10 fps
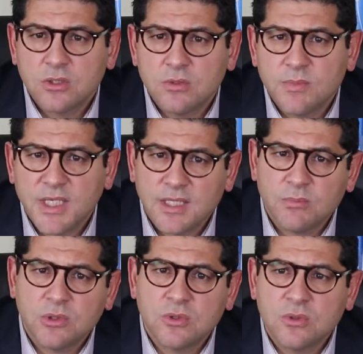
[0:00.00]
to be
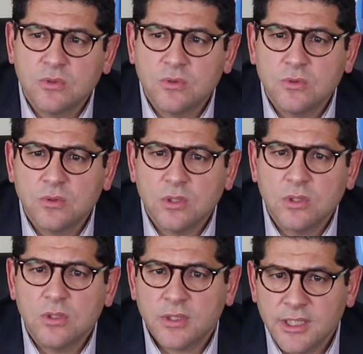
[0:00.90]
able to
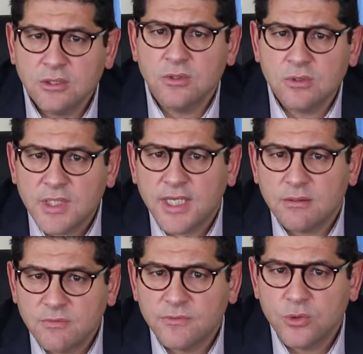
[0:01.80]
look into
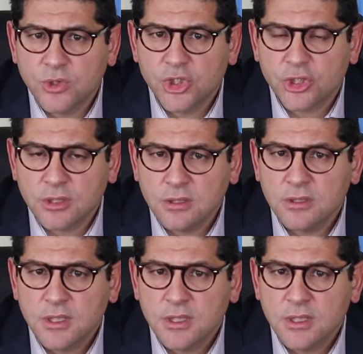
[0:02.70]
that future